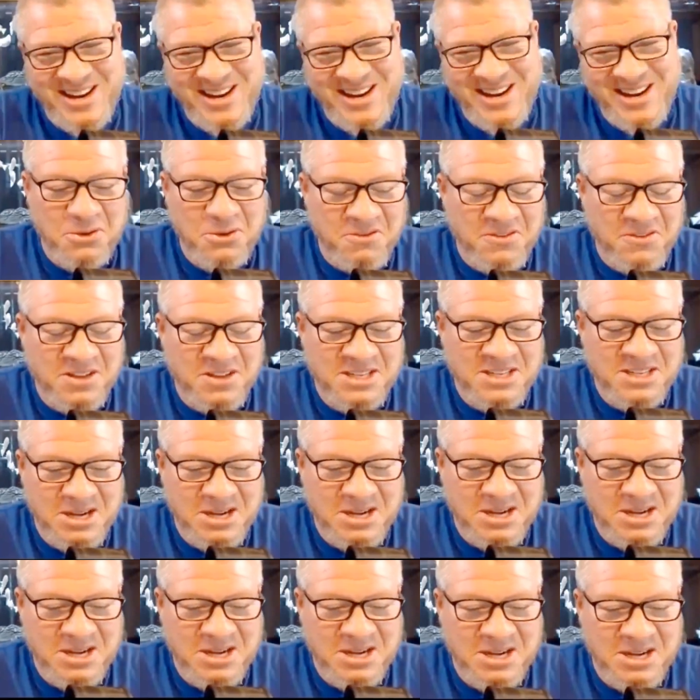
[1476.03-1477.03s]
UV
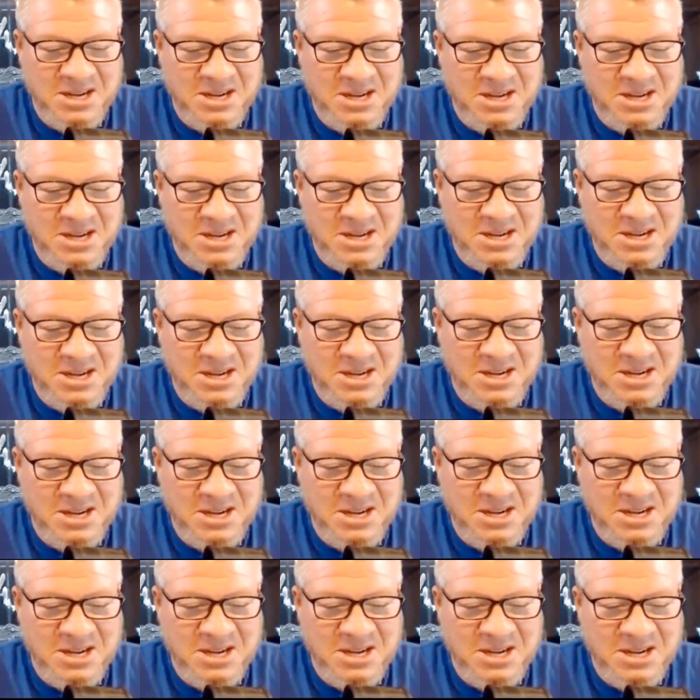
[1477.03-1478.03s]
sterilizer will
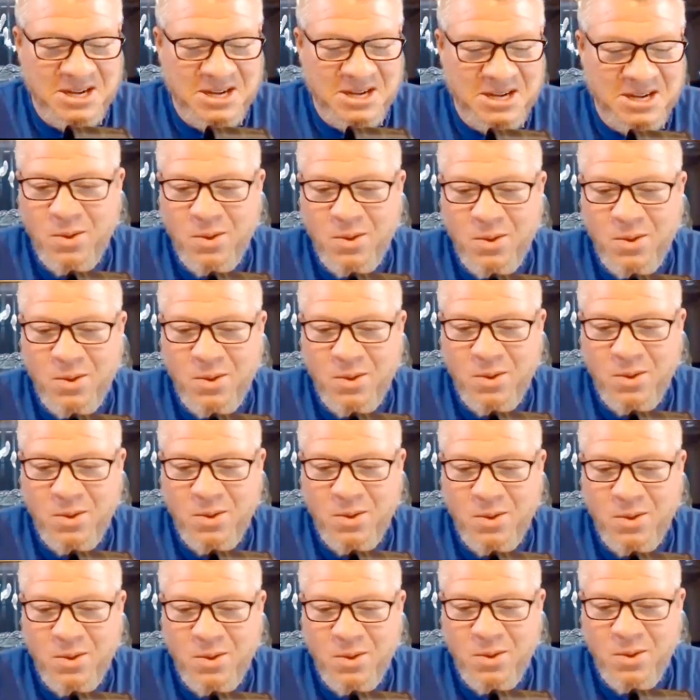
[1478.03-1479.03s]
kick green water's
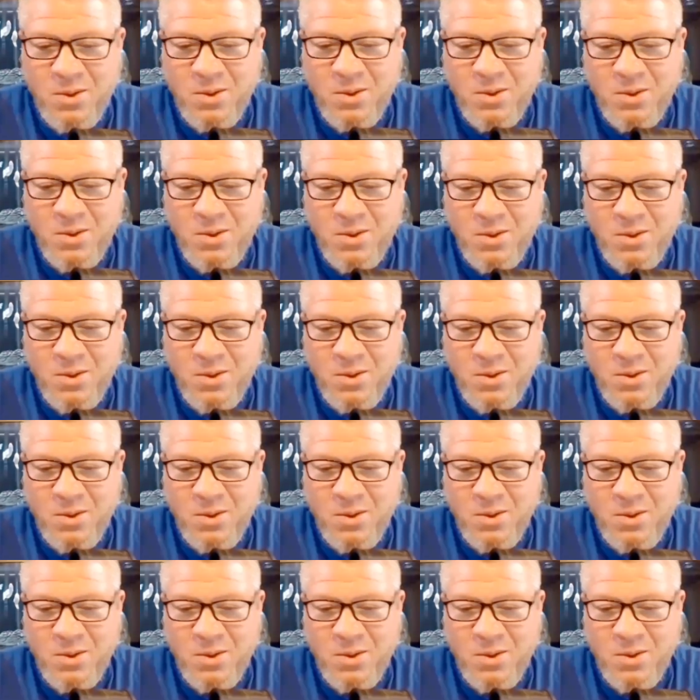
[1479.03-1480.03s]
ass
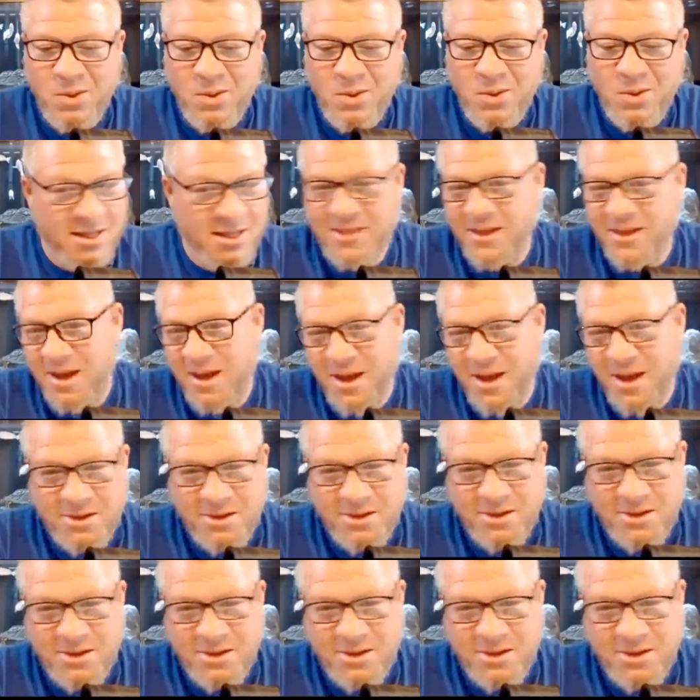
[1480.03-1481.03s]
faster than anything
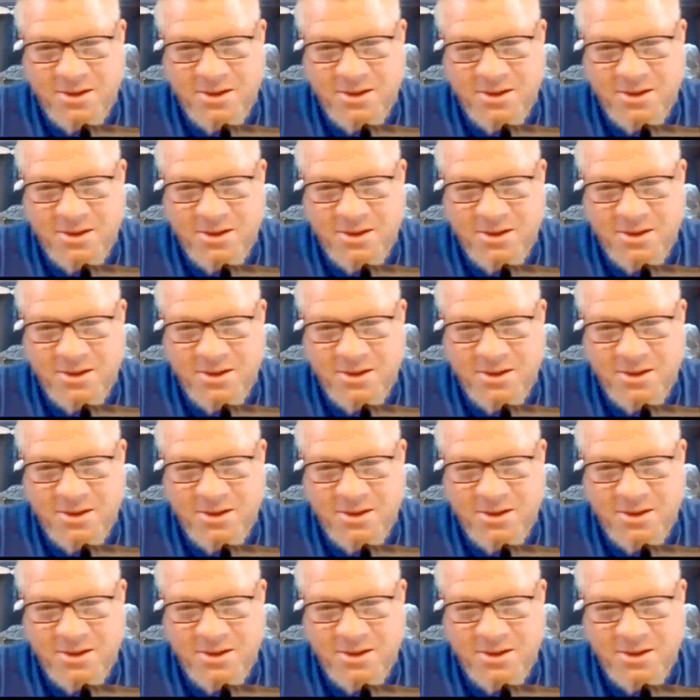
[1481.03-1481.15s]
else.